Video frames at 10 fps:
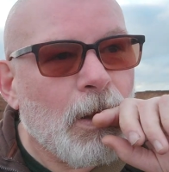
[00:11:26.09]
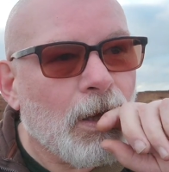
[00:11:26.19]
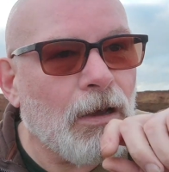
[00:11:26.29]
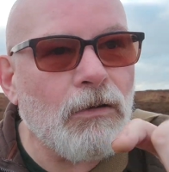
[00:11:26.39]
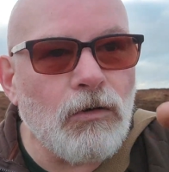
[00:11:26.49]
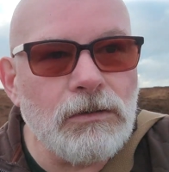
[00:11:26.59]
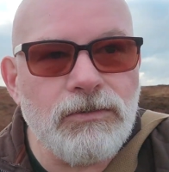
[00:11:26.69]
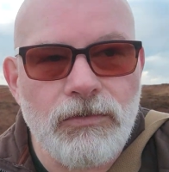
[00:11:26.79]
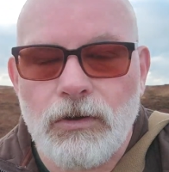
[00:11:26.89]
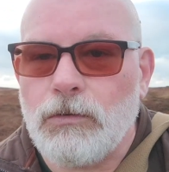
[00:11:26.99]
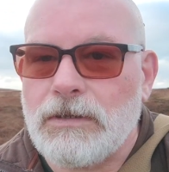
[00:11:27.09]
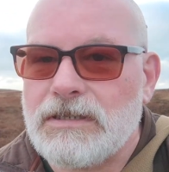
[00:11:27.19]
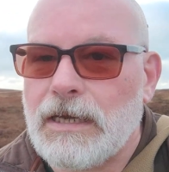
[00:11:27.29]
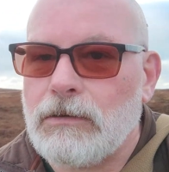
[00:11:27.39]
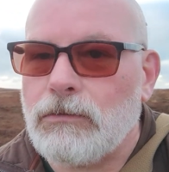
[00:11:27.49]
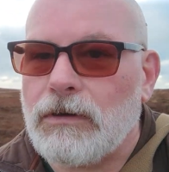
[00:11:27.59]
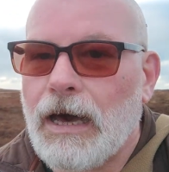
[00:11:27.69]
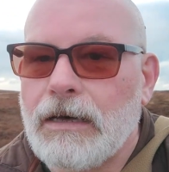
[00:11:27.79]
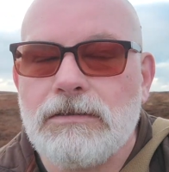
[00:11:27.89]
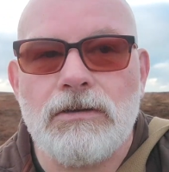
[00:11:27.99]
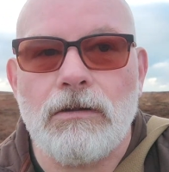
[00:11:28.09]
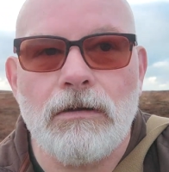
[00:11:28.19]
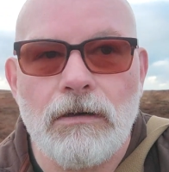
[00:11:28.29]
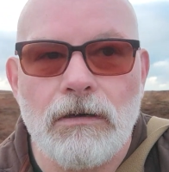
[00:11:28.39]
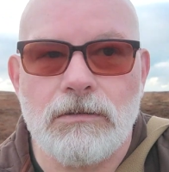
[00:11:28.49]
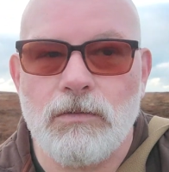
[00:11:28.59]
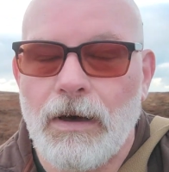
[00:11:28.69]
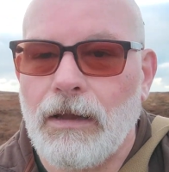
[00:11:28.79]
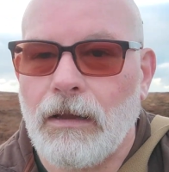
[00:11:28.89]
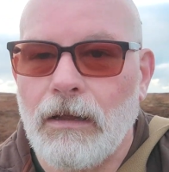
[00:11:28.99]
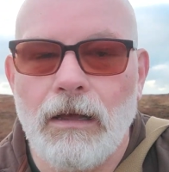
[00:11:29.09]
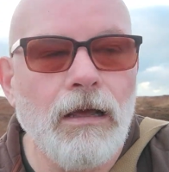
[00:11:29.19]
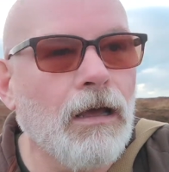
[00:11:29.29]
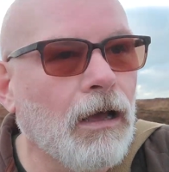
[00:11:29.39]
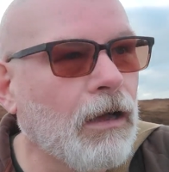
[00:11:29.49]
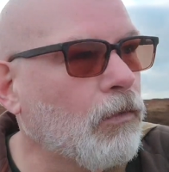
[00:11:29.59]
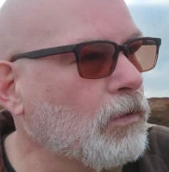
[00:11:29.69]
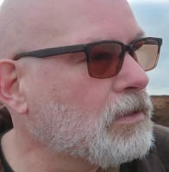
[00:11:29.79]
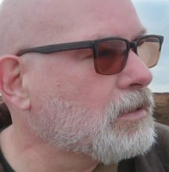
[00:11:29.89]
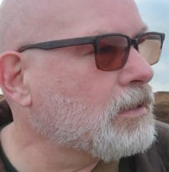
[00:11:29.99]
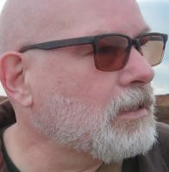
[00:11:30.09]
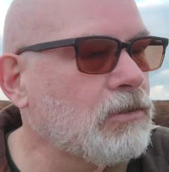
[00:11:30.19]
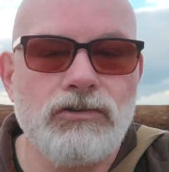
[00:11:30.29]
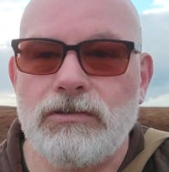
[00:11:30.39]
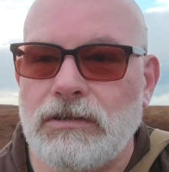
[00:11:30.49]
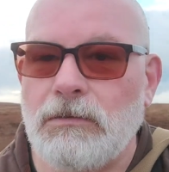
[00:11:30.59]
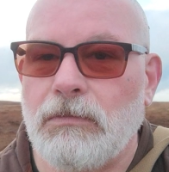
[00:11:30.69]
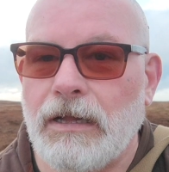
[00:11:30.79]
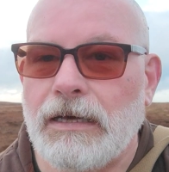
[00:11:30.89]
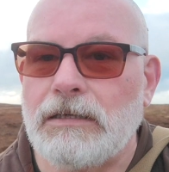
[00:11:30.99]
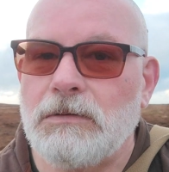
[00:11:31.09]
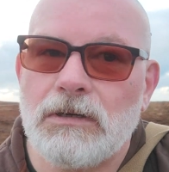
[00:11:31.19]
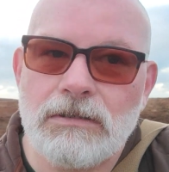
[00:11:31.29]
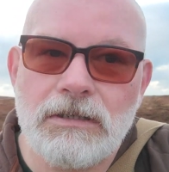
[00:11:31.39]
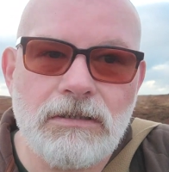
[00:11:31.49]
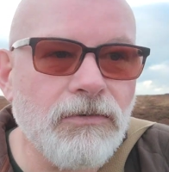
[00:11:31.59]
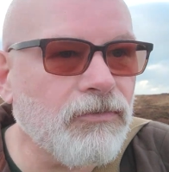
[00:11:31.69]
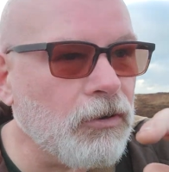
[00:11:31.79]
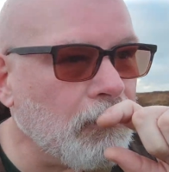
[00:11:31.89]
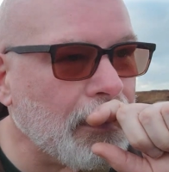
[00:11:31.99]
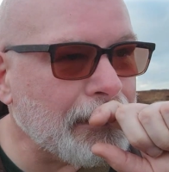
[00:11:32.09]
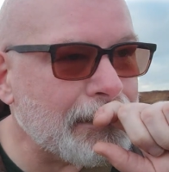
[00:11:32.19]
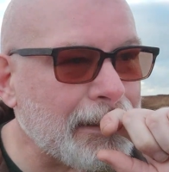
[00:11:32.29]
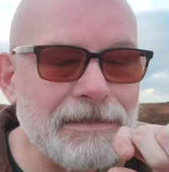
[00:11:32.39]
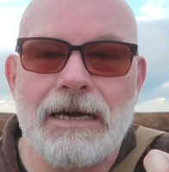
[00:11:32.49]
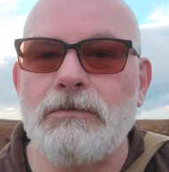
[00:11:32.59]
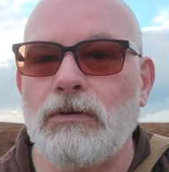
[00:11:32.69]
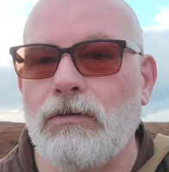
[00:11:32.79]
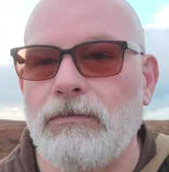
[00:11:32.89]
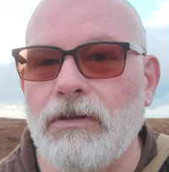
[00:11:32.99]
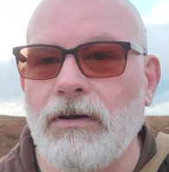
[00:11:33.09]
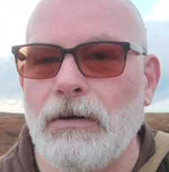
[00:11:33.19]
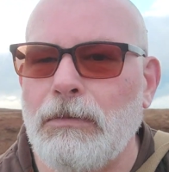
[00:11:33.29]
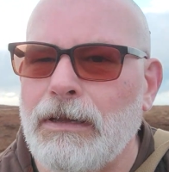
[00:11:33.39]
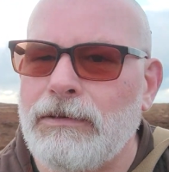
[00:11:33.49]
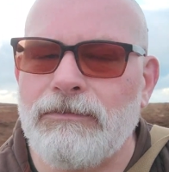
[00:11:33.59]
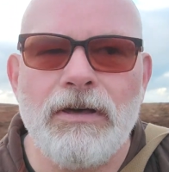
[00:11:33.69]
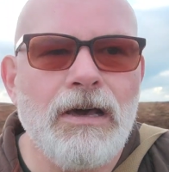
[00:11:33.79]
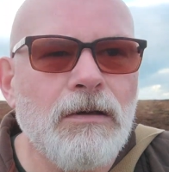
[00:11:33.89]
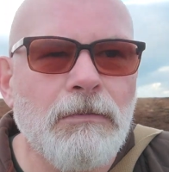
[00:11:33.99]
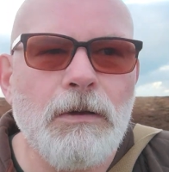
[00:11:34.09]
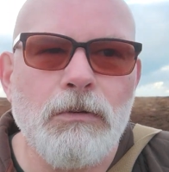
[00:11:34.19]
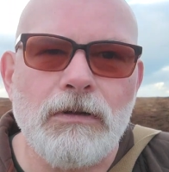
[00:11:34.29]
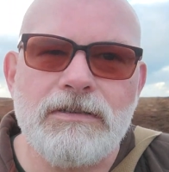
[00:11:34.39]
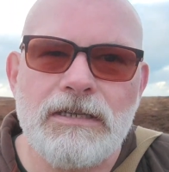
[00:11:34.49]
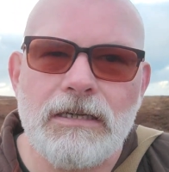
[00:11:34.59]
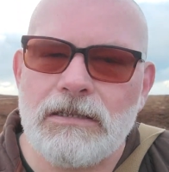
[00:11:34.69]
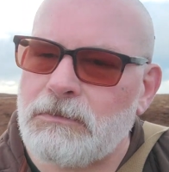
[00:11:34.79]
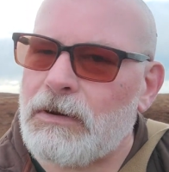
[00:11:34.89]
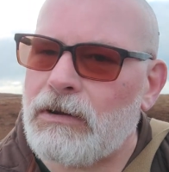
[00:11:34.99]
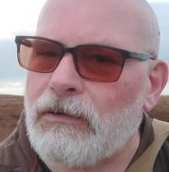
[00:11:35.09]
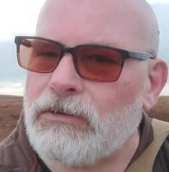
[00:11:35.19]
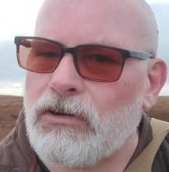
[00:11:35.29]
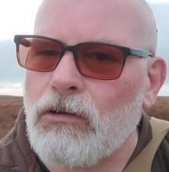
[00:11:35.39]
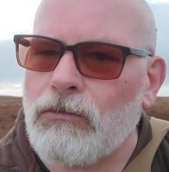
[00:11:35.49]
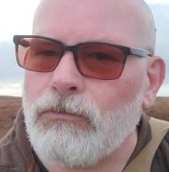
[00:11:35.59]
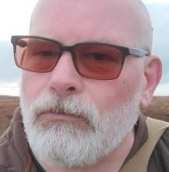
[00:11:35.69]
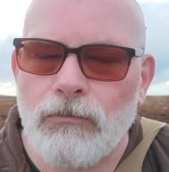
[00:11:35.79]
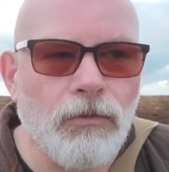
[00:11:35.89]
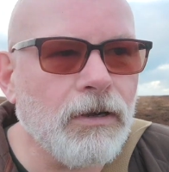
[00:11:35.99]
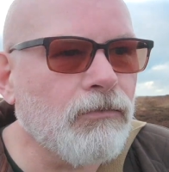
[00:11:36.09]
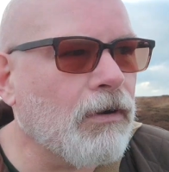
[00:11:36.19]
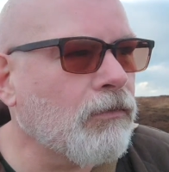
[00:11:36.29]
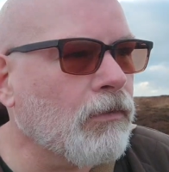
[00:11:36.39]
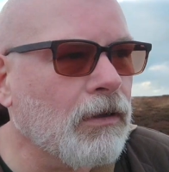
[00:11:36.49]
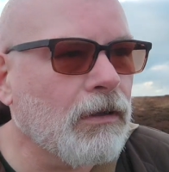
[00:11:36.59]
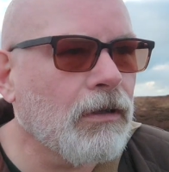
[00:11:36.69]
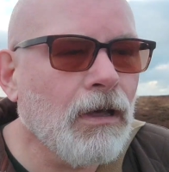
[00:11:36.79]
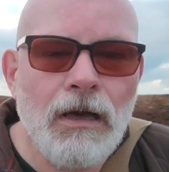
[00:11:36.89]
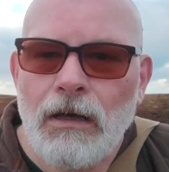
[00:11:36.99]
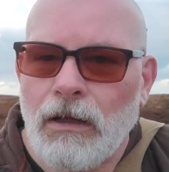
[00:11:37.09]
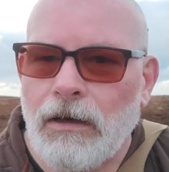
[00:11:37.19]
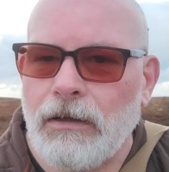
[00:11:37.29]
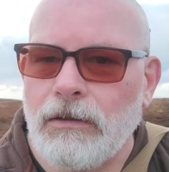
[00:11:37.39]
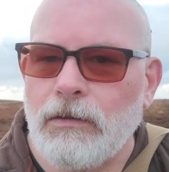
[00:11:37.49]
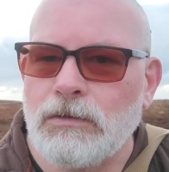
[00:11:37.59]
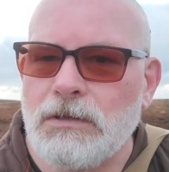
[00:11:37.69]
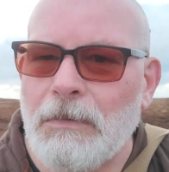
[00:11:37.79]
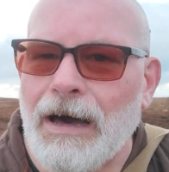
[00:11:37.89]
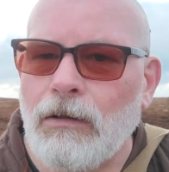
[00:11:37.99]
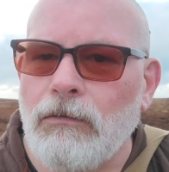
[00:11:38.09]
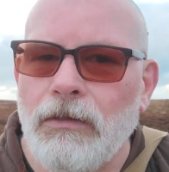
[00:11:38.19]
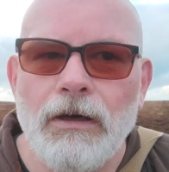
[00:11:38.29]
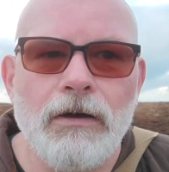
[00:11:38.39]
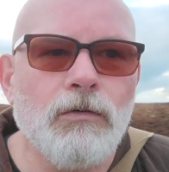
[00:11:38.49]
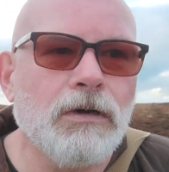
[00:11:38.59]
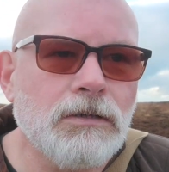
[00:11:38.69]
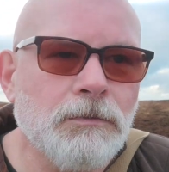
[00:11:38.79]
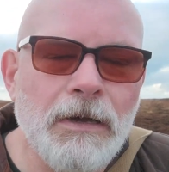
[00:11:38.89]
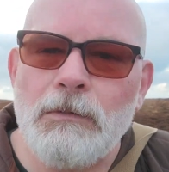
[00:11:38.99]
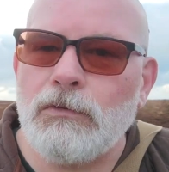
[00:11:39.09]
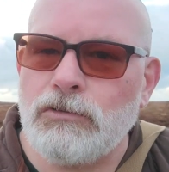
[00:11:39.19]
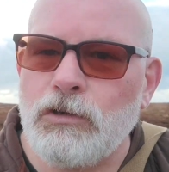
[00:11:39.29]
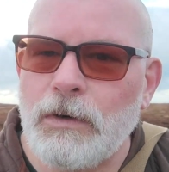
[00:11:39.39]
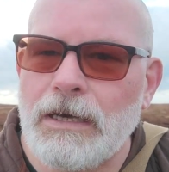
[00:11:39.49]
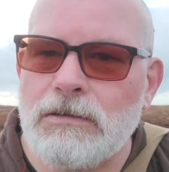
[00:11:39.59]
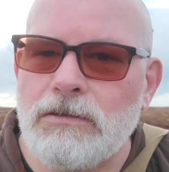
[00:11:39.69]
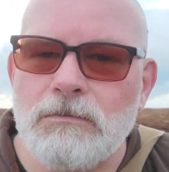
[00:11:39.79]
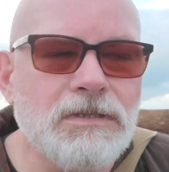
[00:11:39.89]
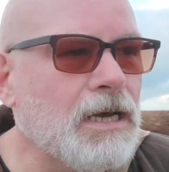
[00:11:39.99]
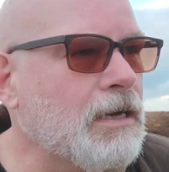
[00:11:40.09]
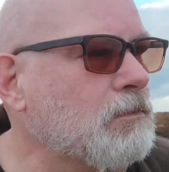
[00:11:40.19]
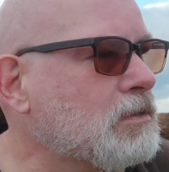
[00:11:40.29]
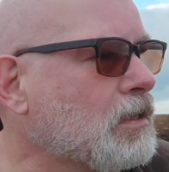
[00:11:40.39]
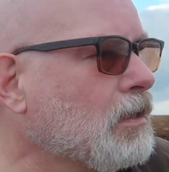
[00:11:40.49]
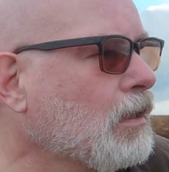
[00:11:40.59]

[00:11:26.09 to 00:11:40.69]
Now it goes through Sandal Castle as well, which is an interesting place because there's a few things that's happened over there. I believe people have seen a spirit of a dog running around there. There was a battle there, which people do hear sometimes.